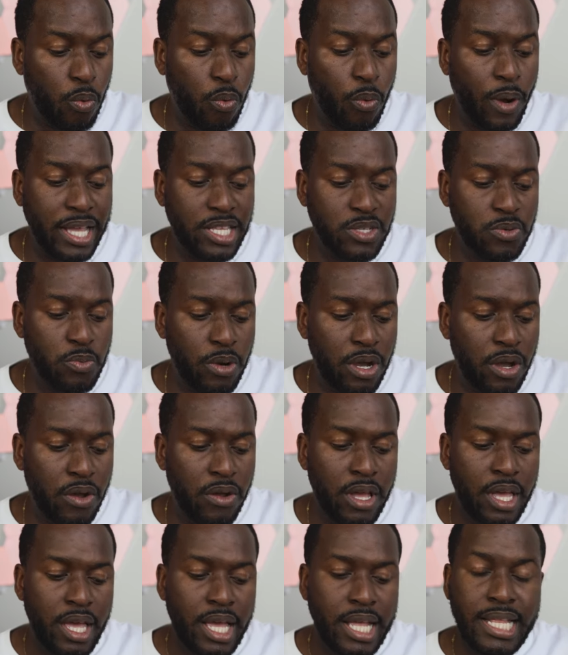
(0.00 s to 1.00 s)
quite
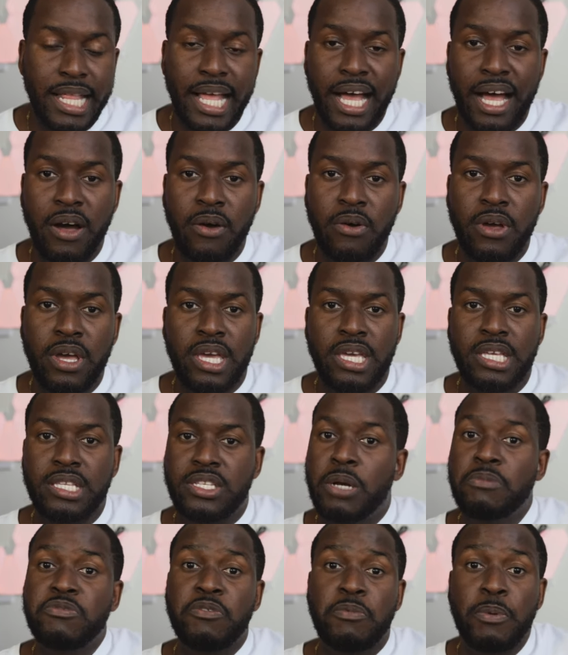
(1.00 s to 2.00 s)
well. Now, in
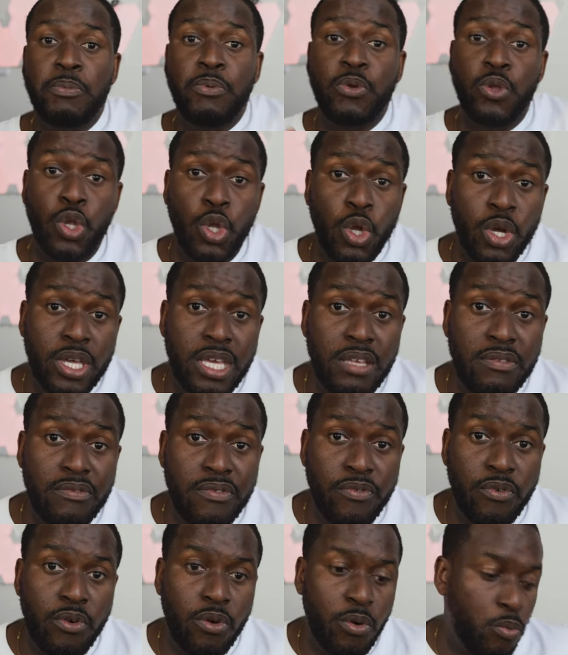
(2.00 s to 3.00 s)
terms of people looking
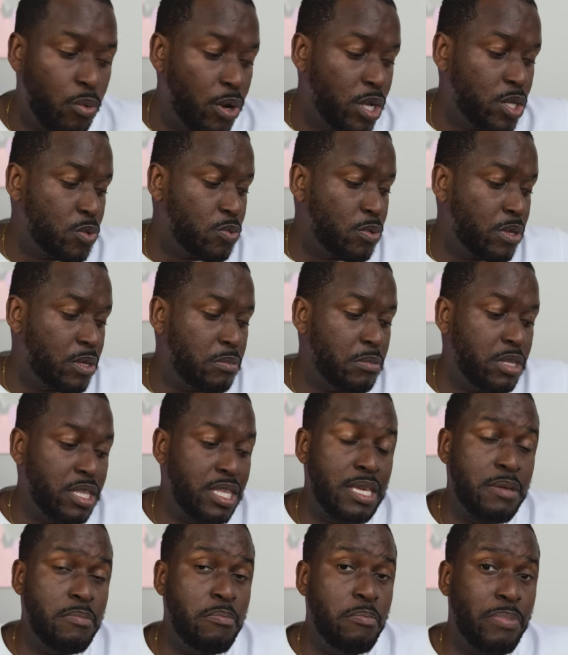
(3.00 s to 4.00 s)
for ones with
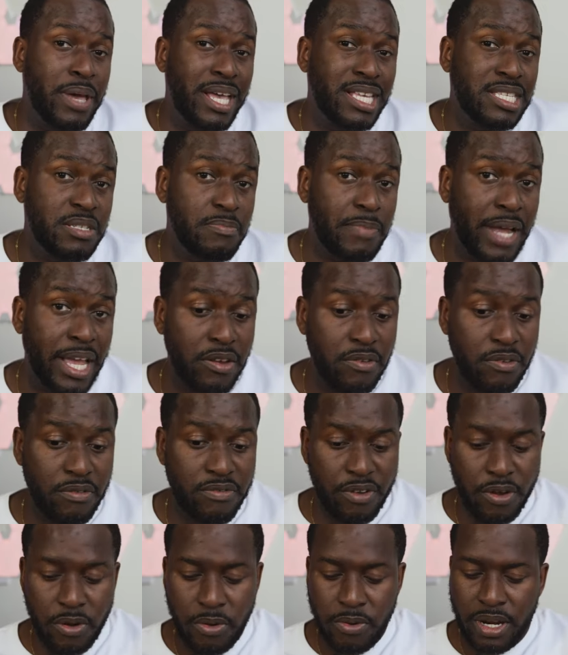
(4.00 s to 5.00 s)
the best
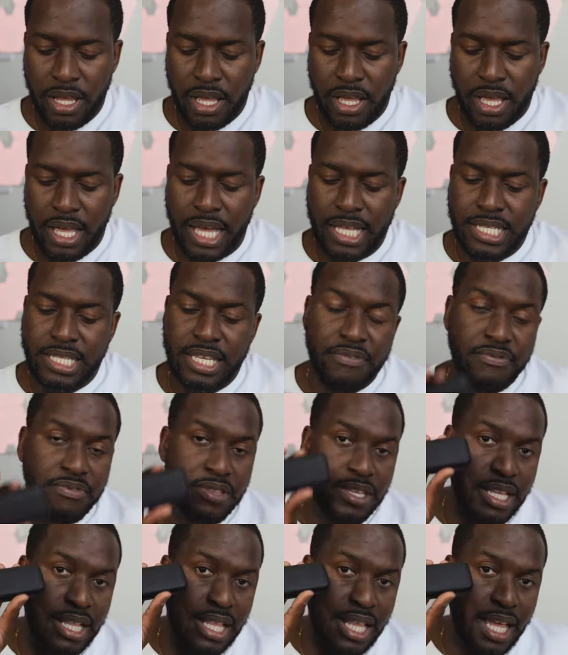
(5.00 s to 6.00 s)
microphone, I
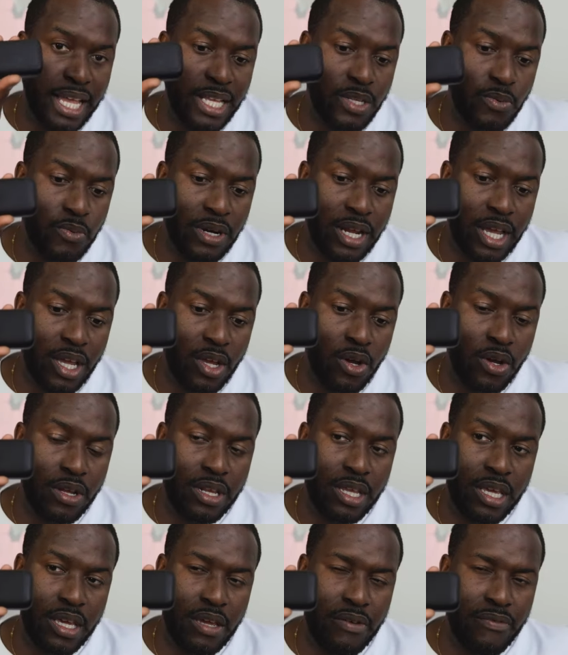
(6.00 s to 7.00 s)
definitely liked what I got
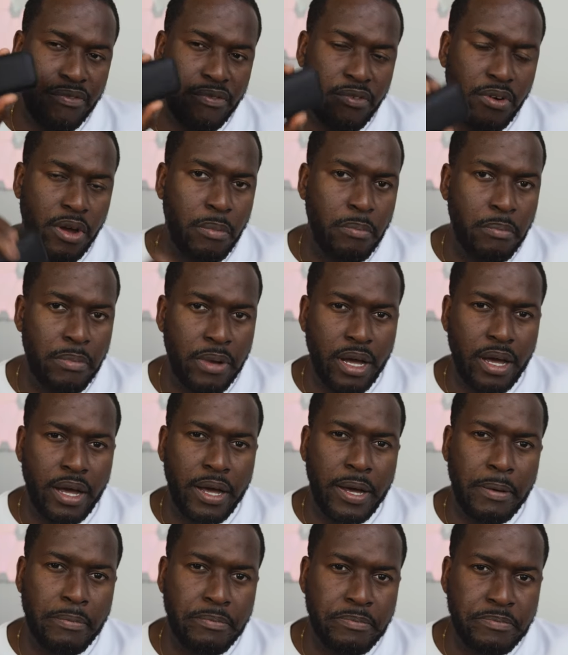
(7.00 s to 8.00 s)
here from.
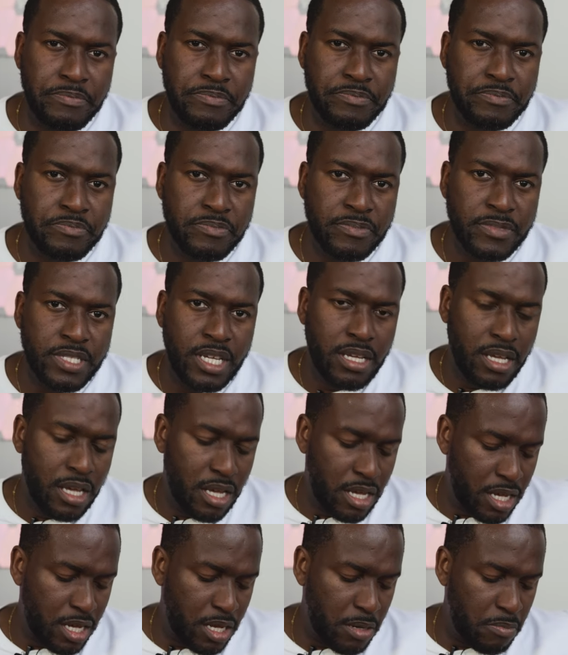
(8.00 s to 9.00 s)
Um, uh,